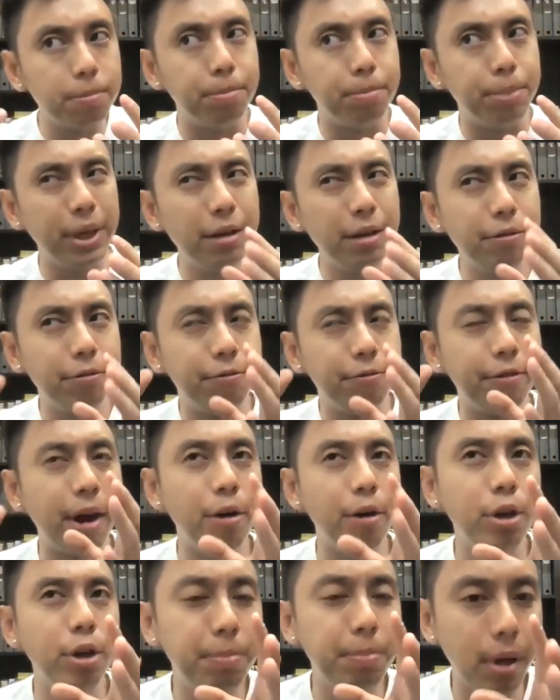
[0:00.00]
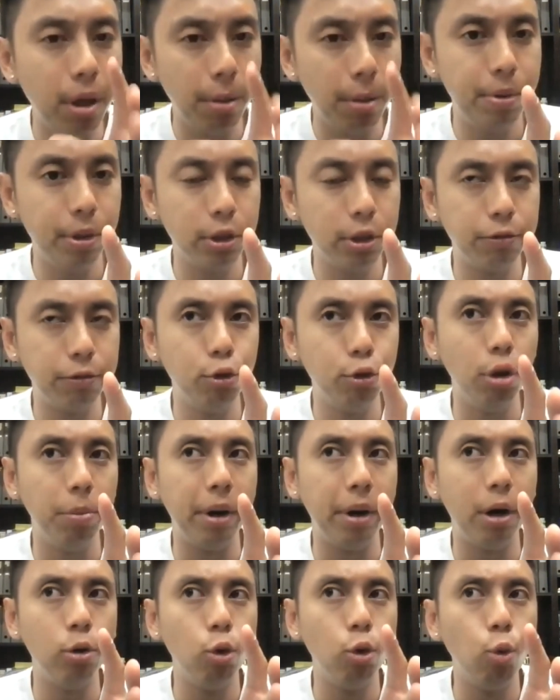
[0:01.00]
being very purposeful
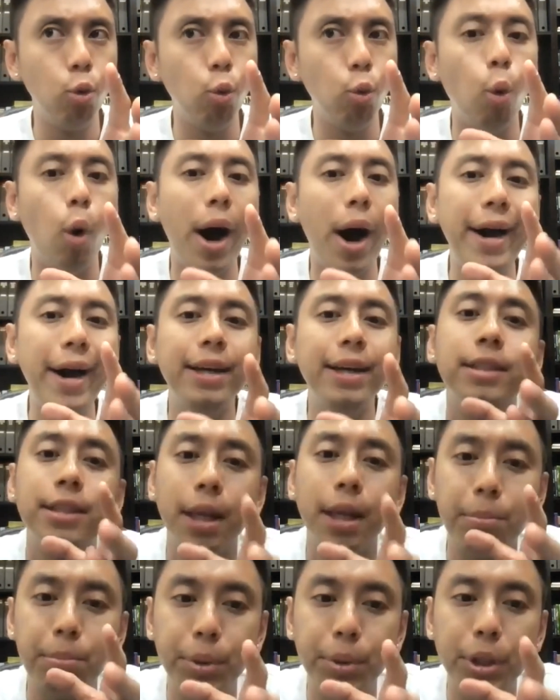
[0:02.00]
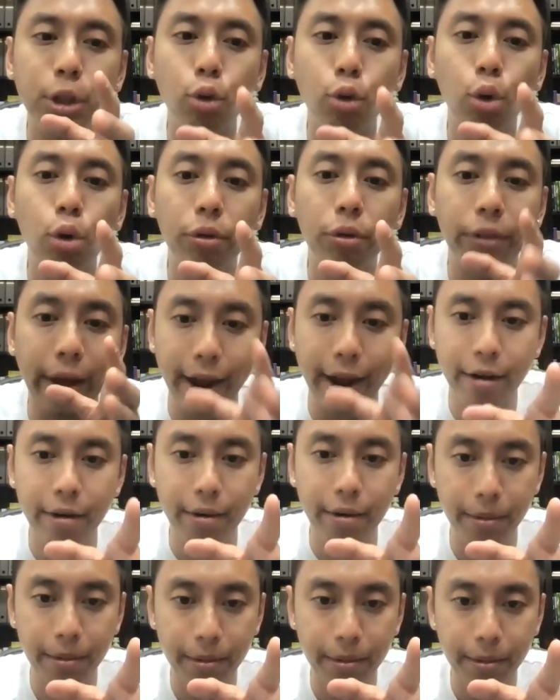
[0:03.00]
about why is that B-roll there,
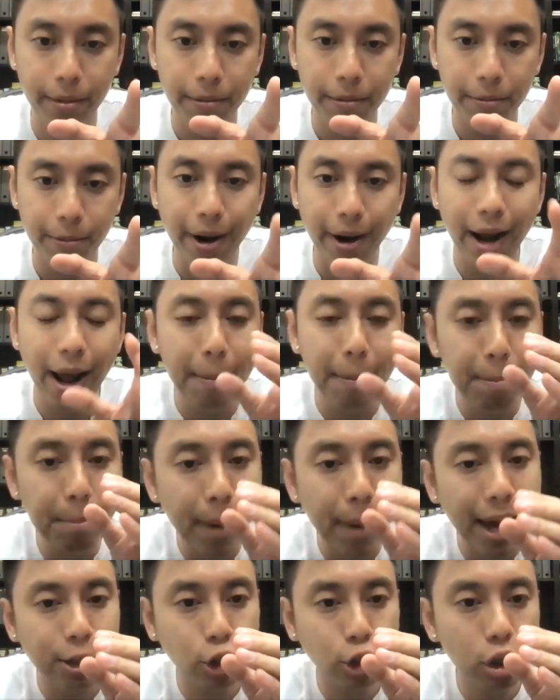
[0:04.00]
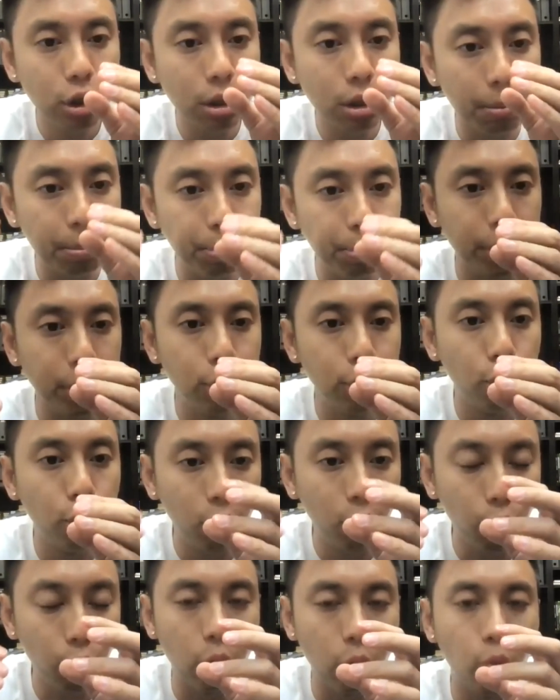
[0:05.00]
right? And matching the
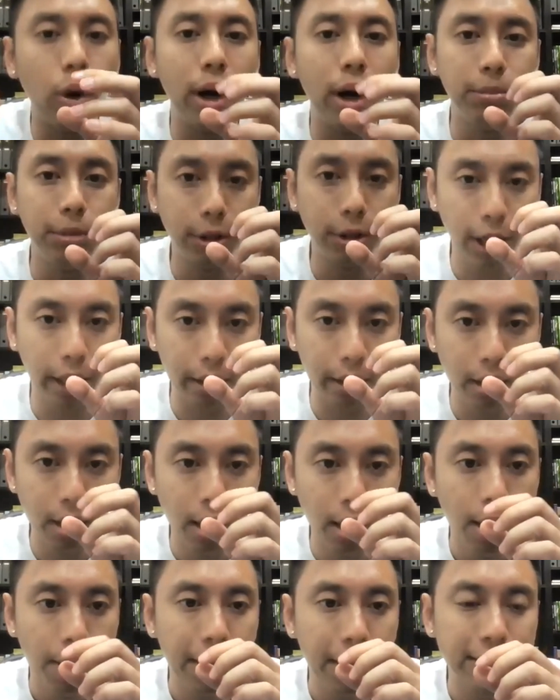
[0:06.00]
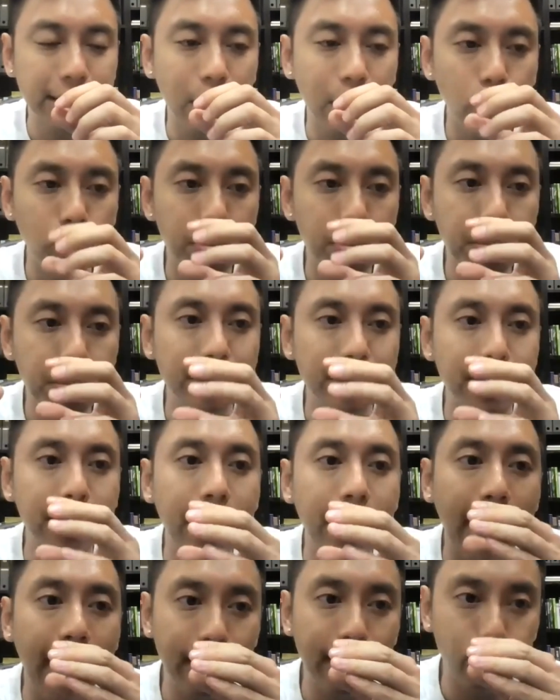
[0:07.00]
B-roll with what I'm saying. That's how you make the
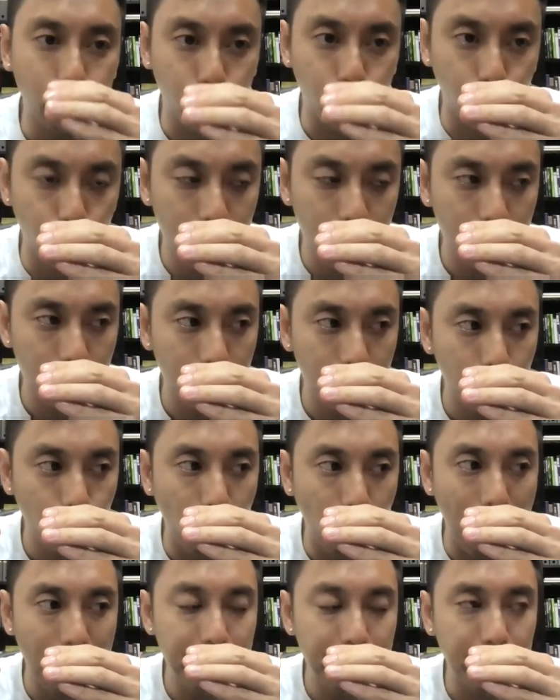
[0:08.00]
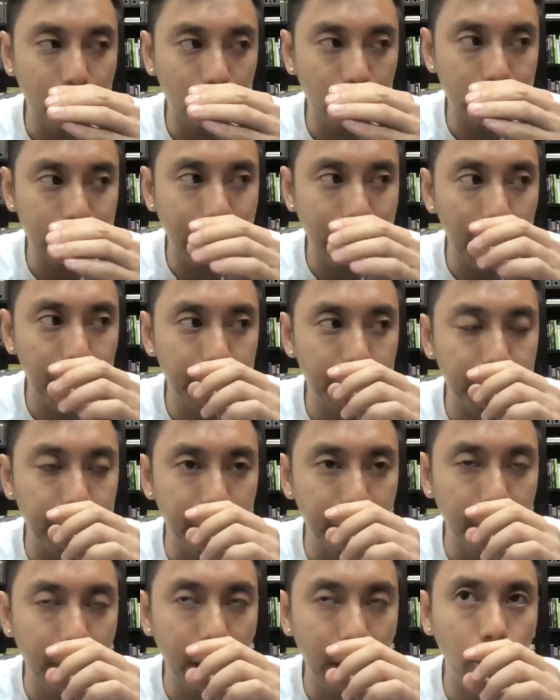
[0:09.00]
ad good. Why? Because now
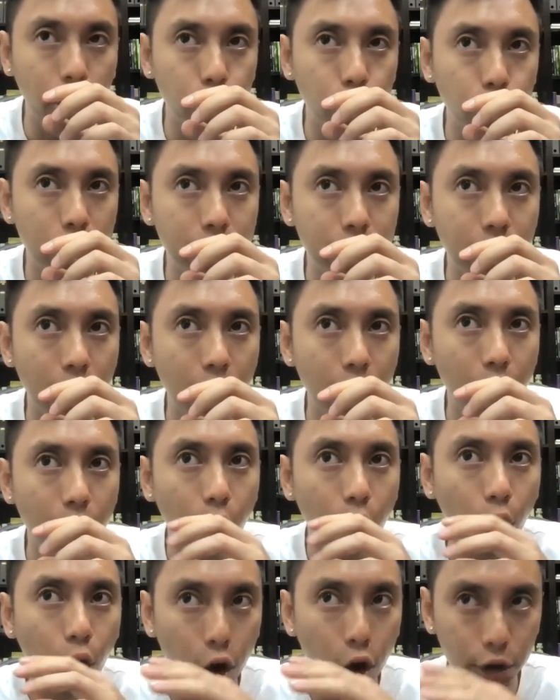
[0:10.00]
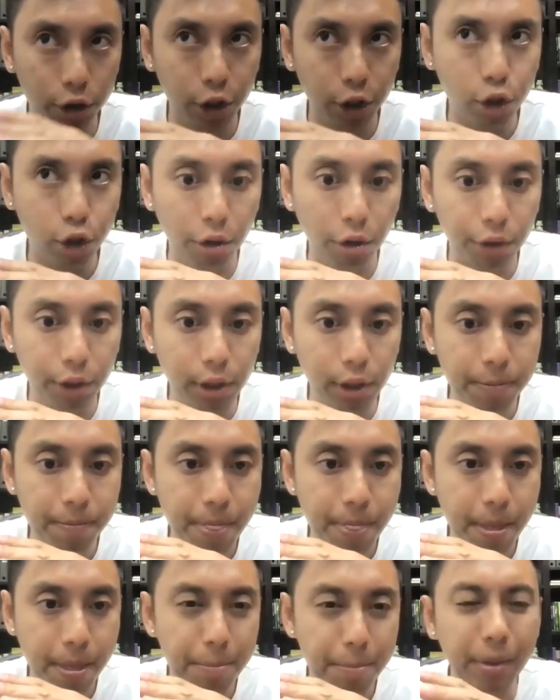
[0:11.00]
people are not just auditory,
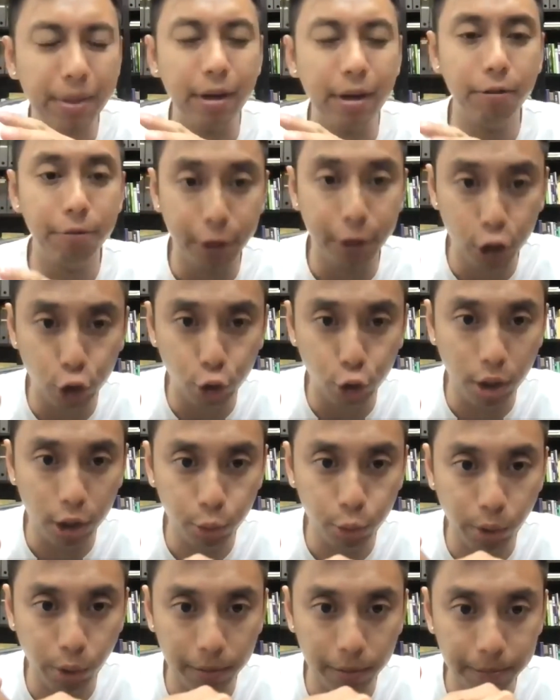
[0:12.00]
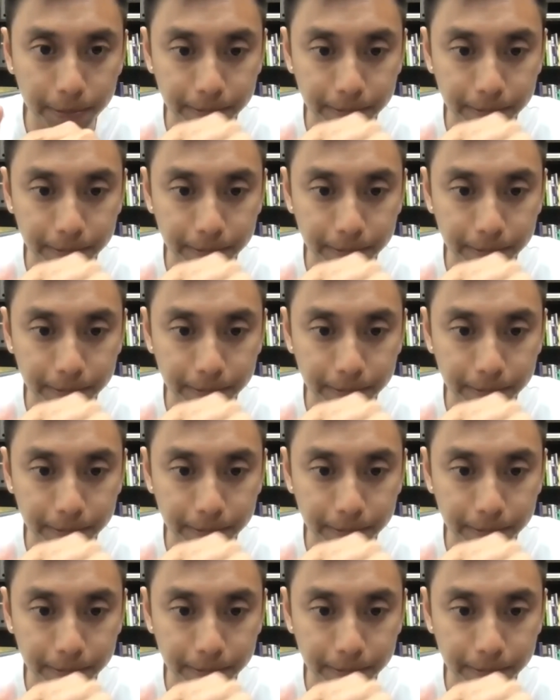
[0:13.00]
but they're visual as well.